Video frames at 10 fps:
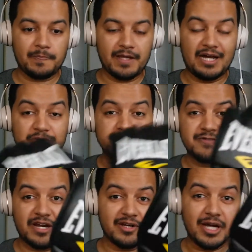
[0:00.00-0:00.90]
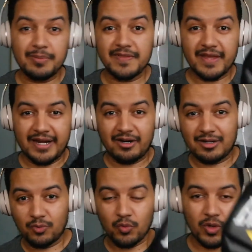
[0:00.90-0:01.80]
I was very up in the air
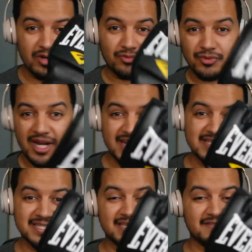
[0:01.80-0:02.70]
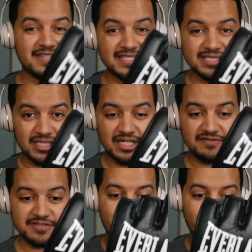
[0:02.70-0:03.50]
on what rating to give these gloves.